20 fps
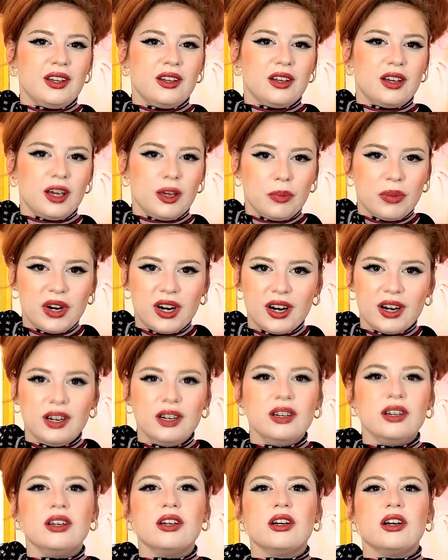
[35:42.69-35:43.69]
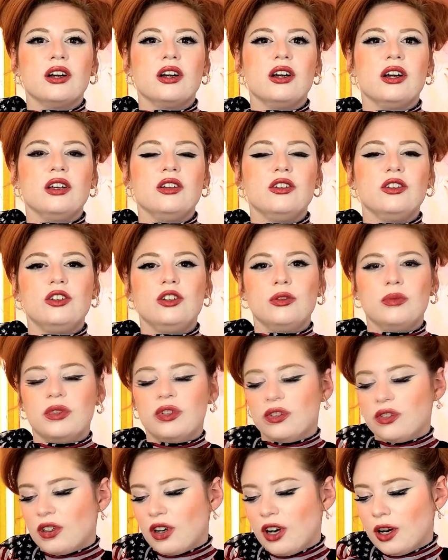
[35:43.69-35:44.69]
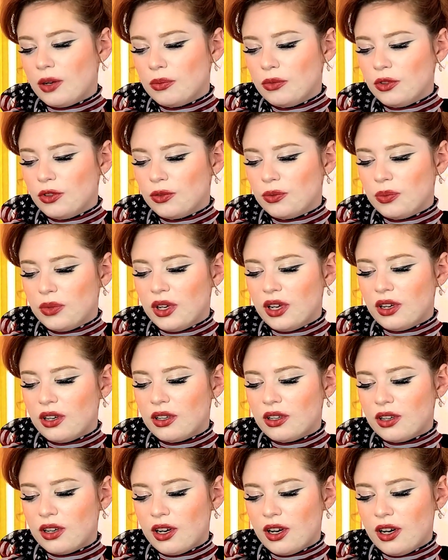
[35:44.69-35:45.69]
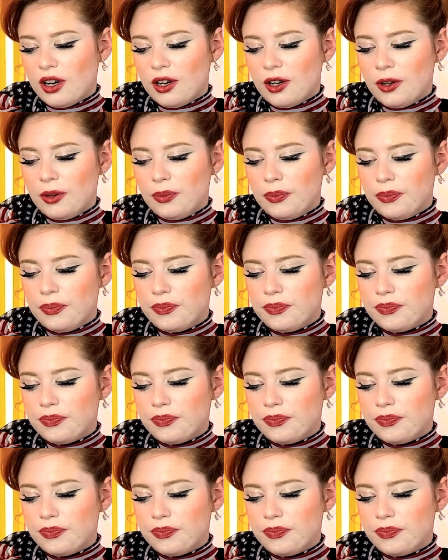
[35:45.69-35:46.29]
a pioneer in the human thought movement, um,